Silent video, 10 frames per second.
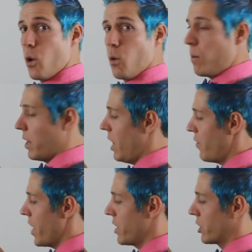while my
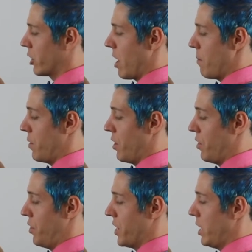left hand is going to grab
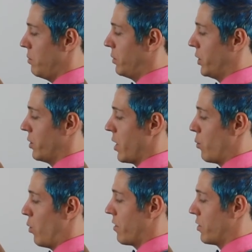the yellow balloon and
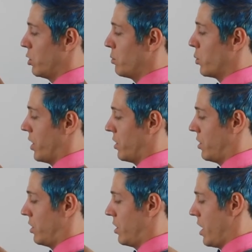one of the loop
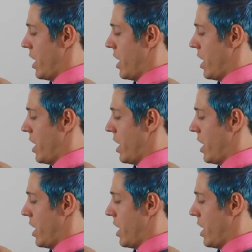twists.